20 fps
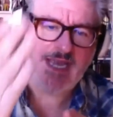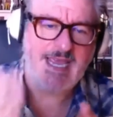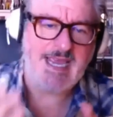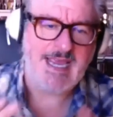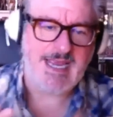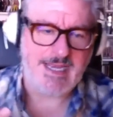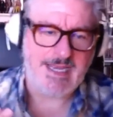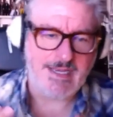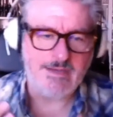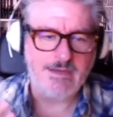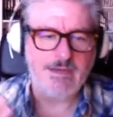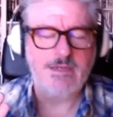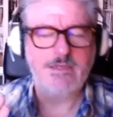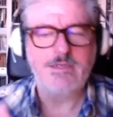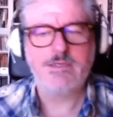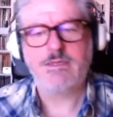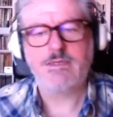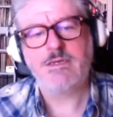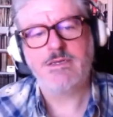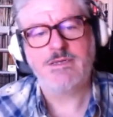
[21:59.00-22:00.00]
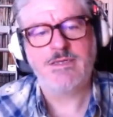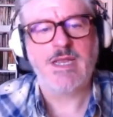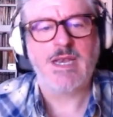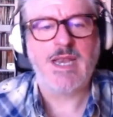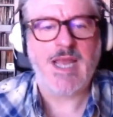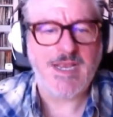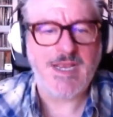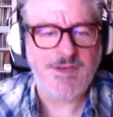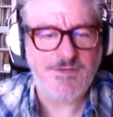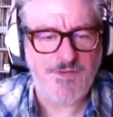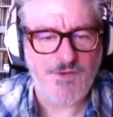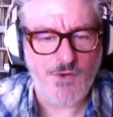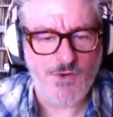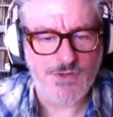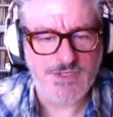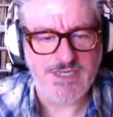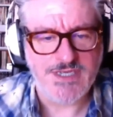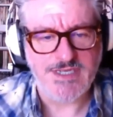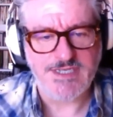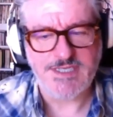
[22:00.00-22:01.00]
in the late
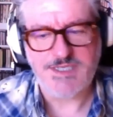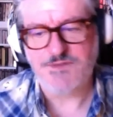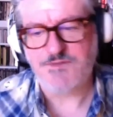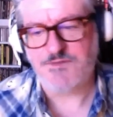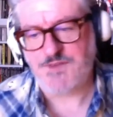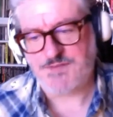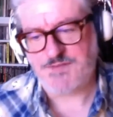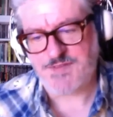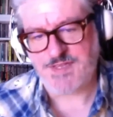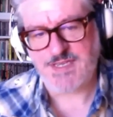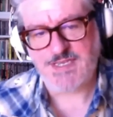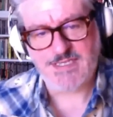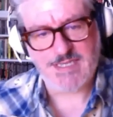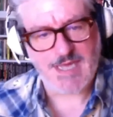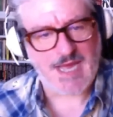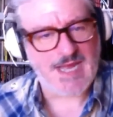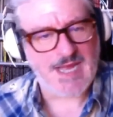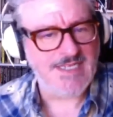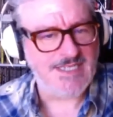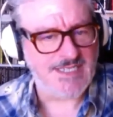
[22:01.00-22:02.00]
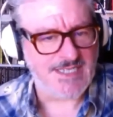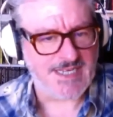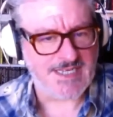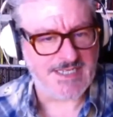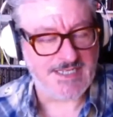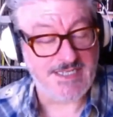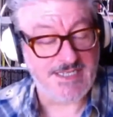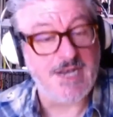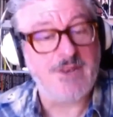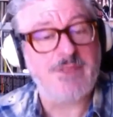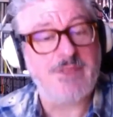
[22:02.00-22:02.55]
40s, 50s and 60s and